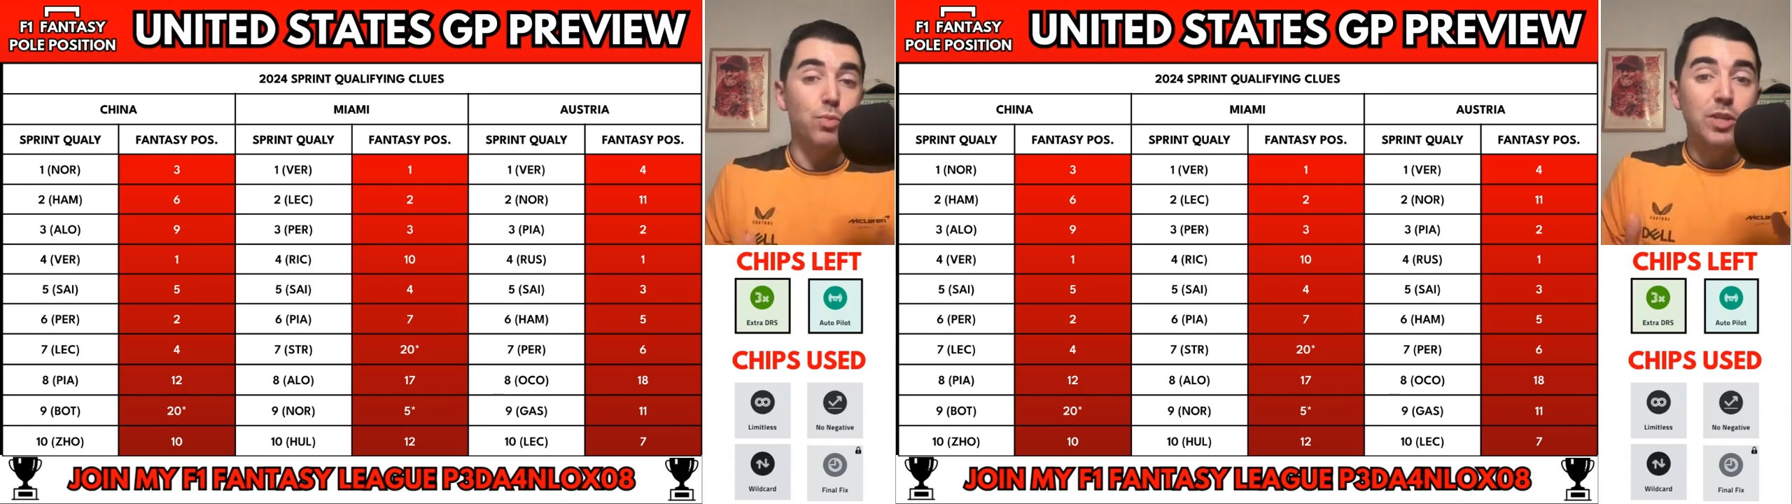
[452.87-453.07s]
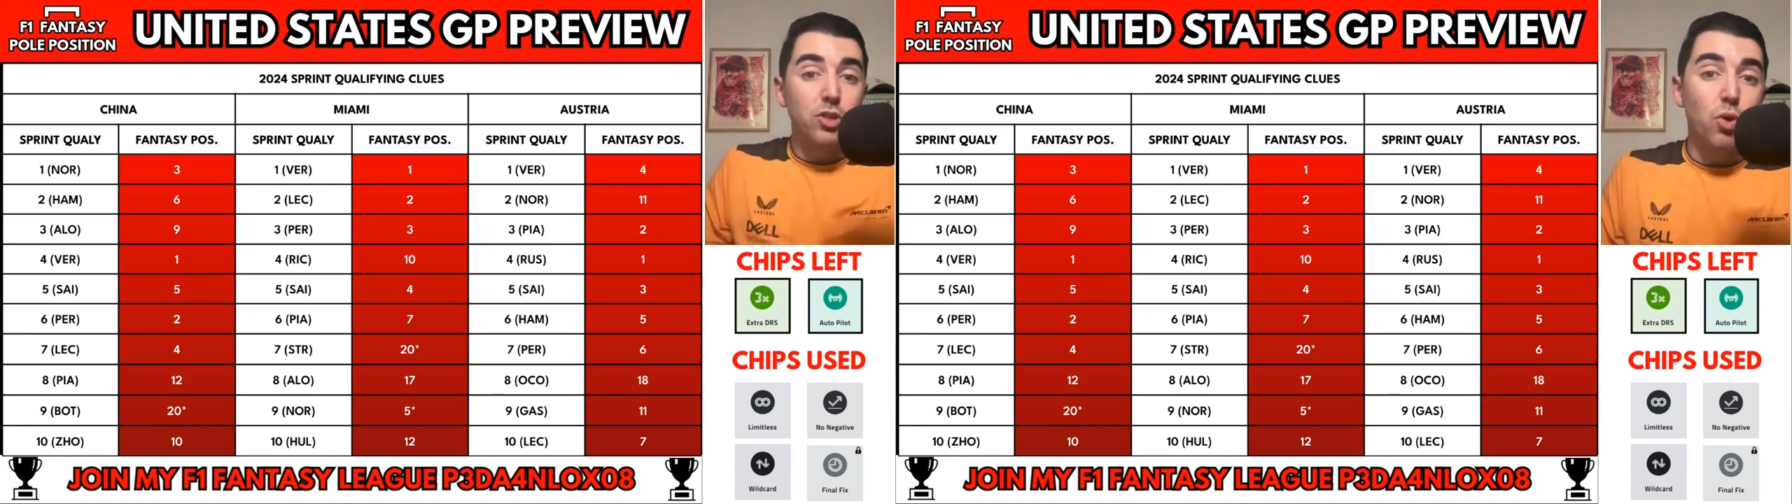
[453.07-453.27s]

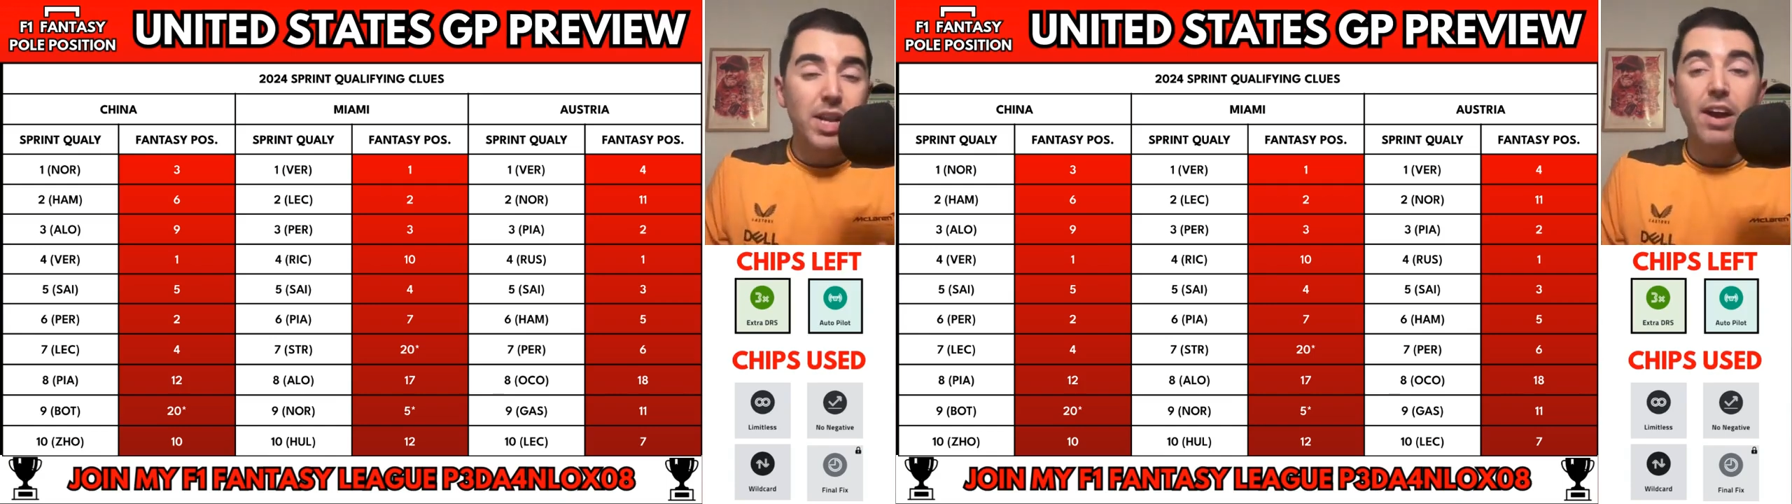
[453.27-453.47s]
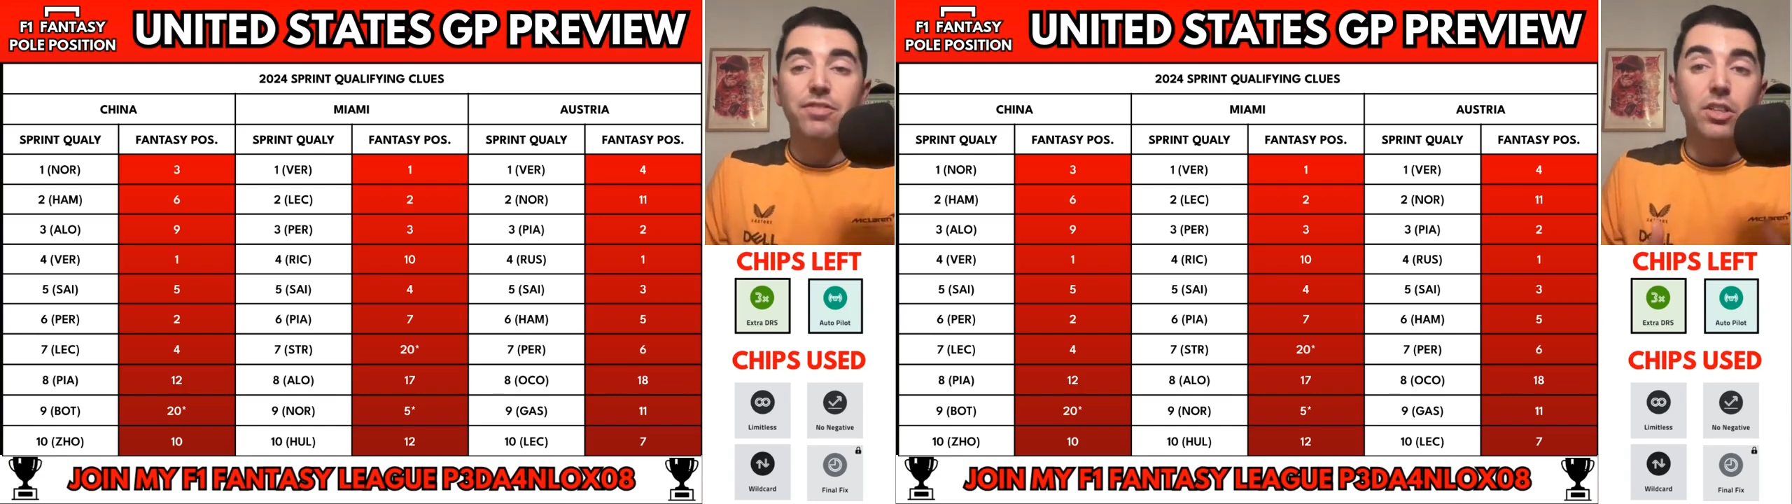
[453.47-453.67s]
we don't
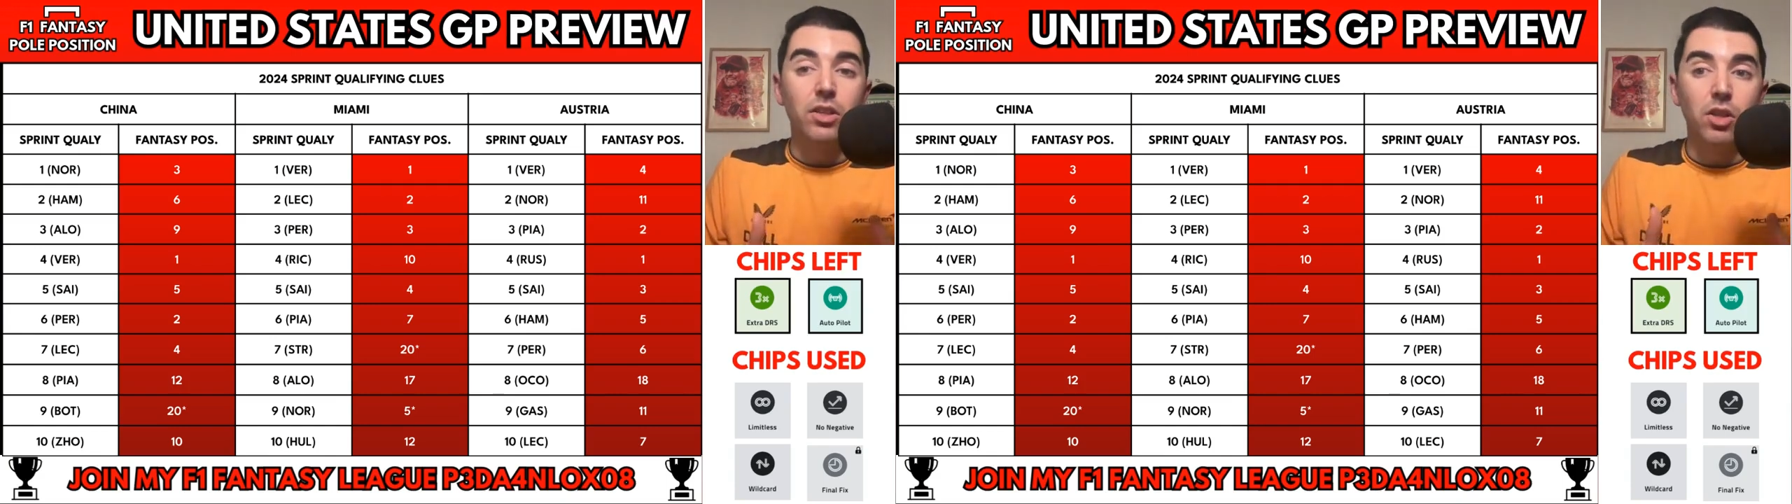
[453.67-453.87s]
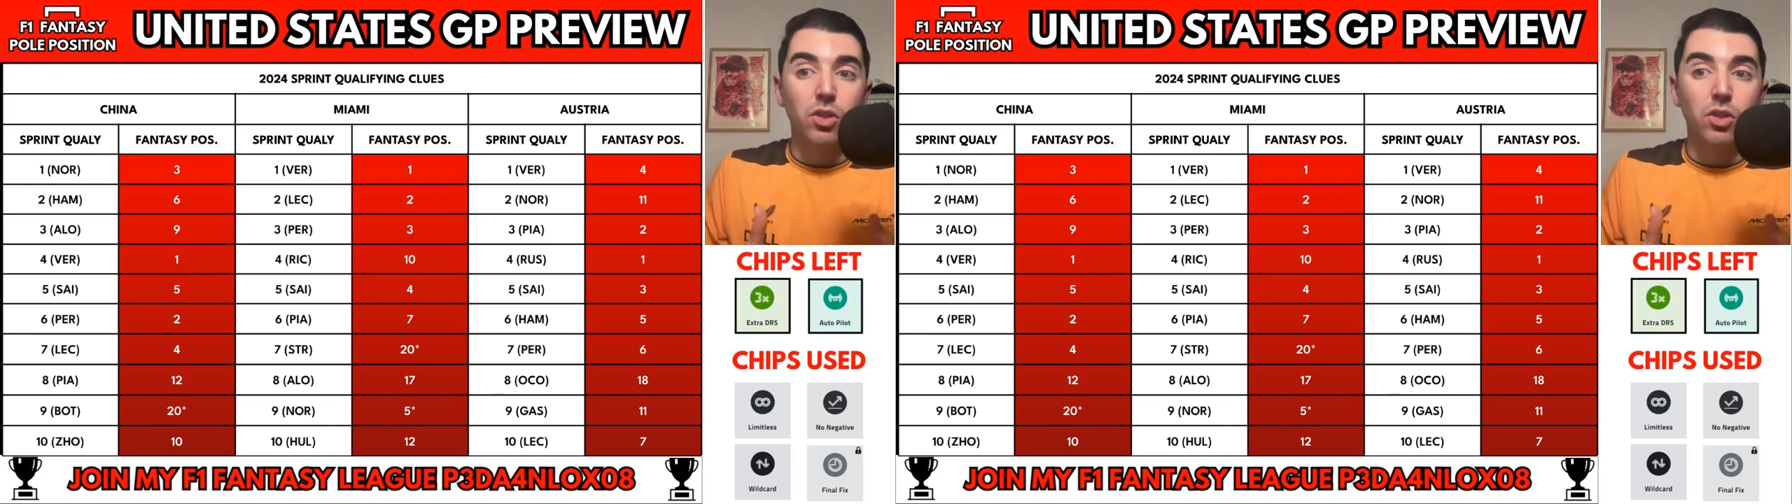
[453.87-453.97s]
have to